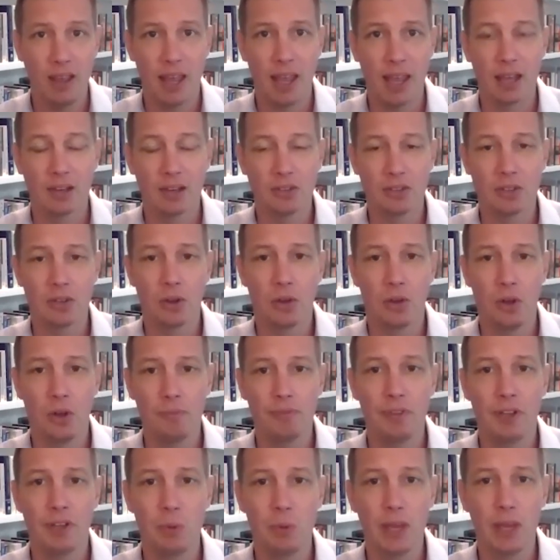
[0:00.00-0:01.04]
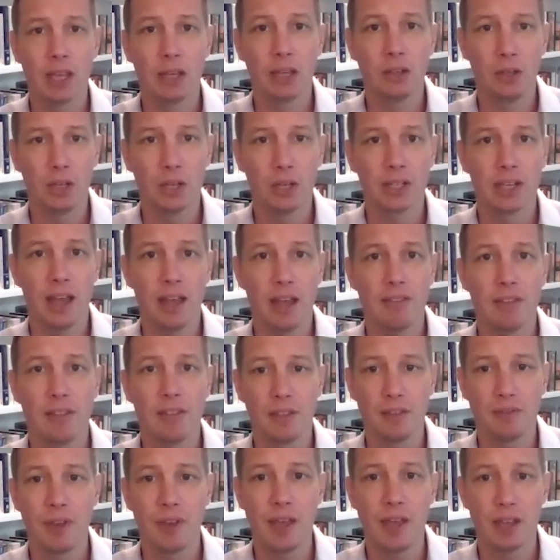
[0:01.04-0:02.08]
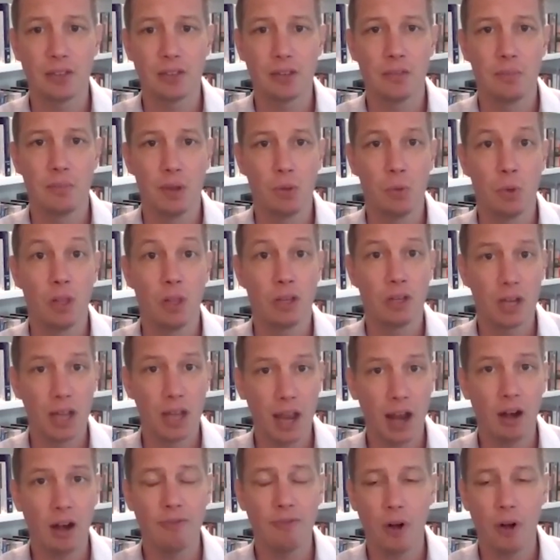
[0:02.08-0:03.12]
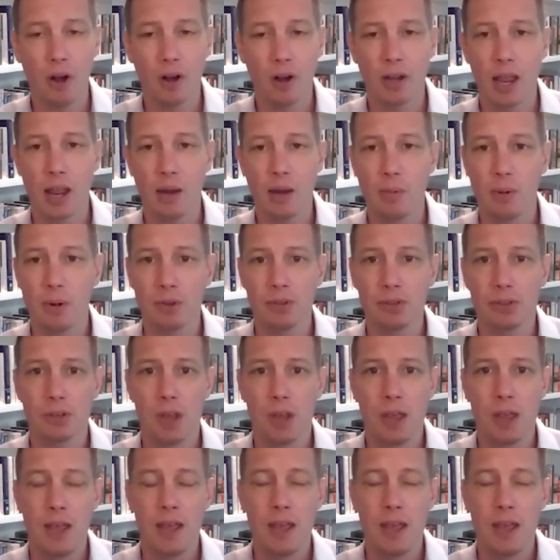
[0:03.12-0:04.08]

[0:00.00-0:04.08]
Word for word: And so hopefully we can look death in the face and be willing to care for our neighbors.